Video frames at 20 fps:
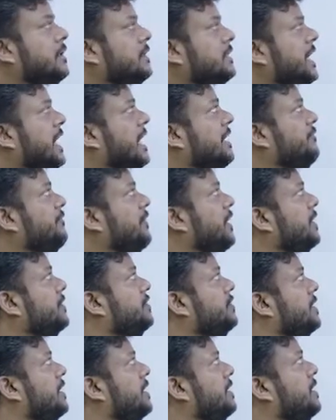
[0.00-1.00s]
that
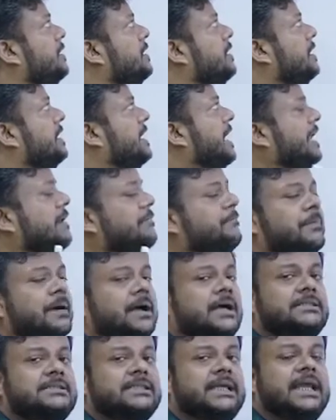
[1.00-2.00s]
function can
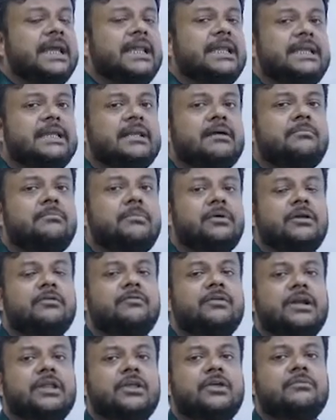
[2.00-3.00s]
pass any number of
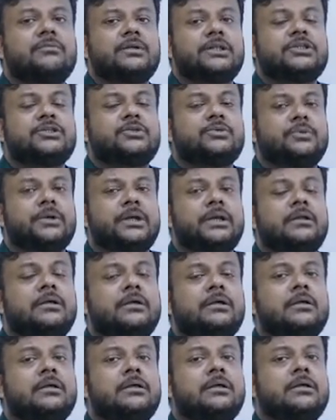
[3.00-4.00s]
arguments to
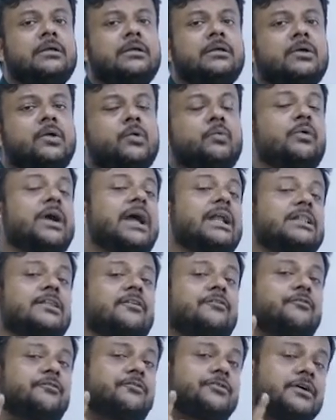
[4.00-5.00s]
it where
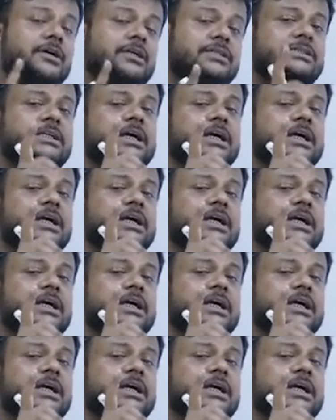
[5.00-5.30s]
the first